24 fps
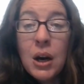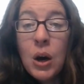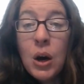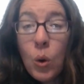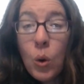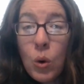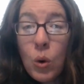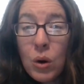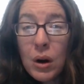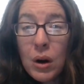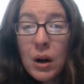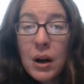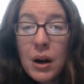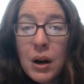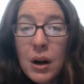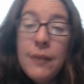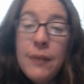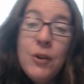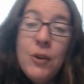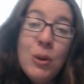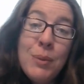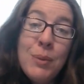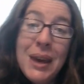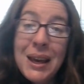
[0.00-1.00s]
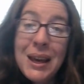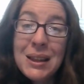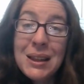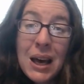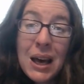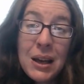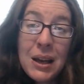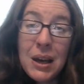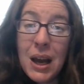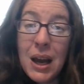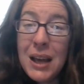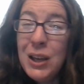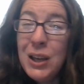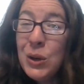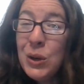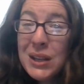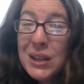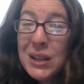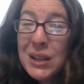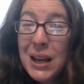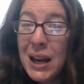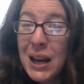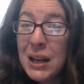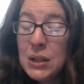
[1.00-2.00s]
Or if you make it that night, you
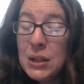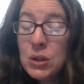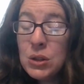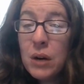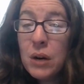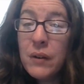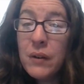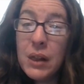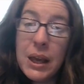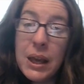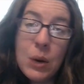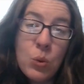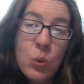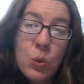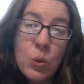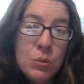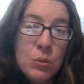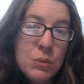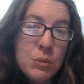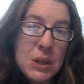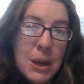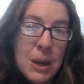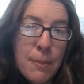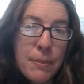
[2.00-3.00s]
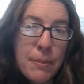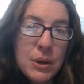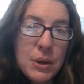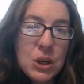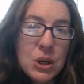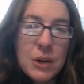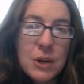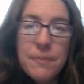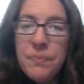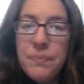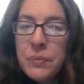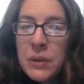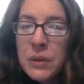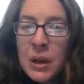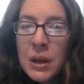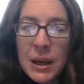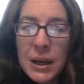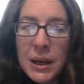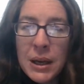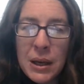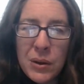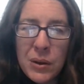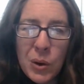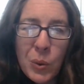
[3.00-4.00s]
can kind of serve it like room temperature.
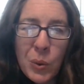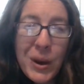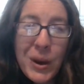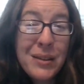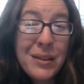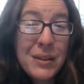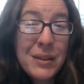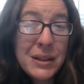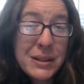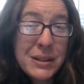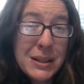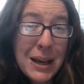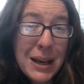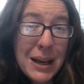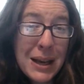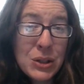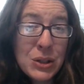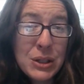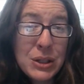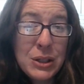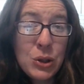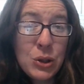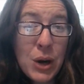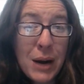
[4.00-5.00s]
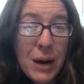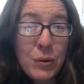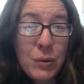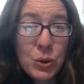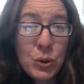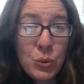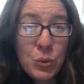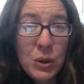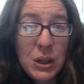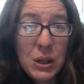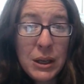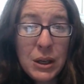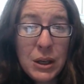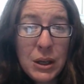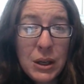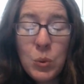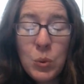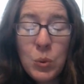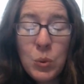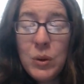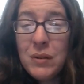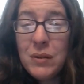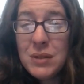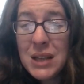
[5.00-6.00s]
Either way, this actually travels really good.
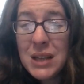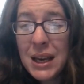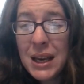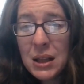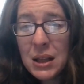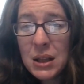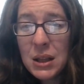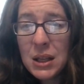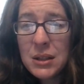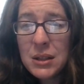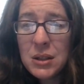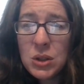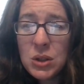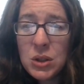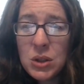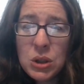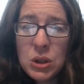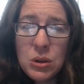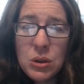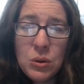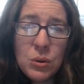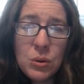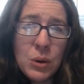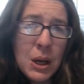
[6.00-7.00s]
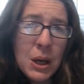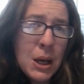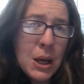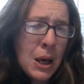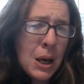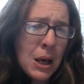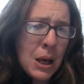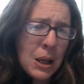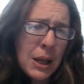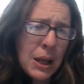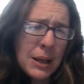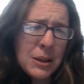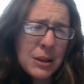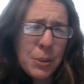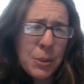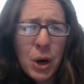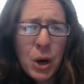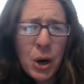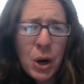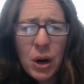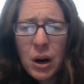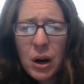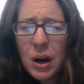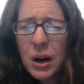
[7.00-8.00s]
We've taken this to like the
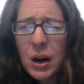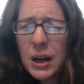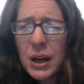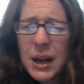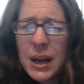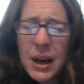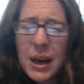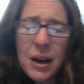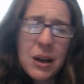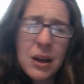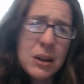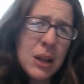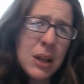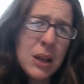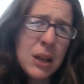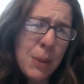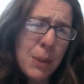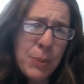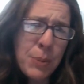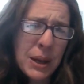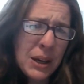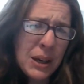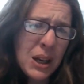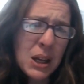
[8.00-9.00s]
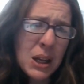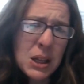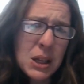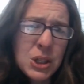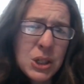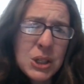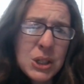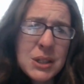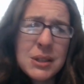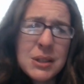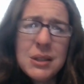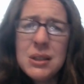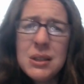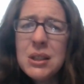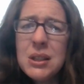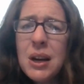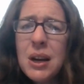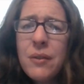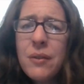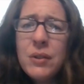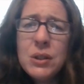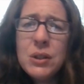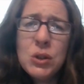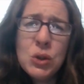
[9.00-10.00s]
park and had like picnic lunches and stuff.
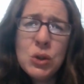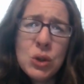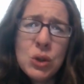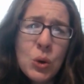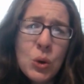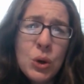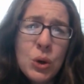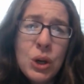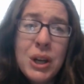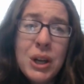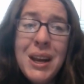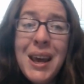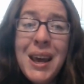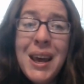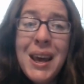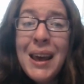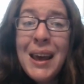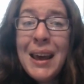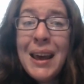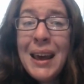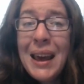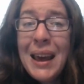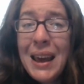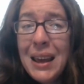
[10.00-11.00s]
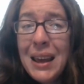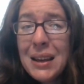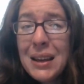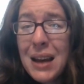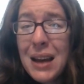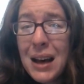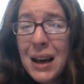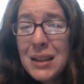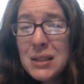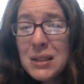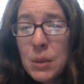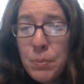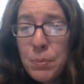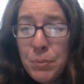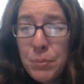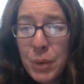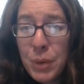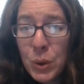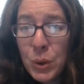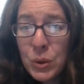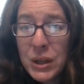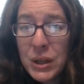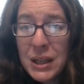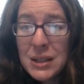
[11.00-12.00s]
It's so good. And as a
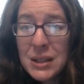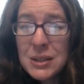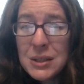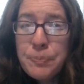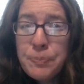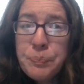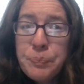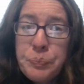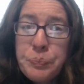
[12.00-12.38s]
bonus,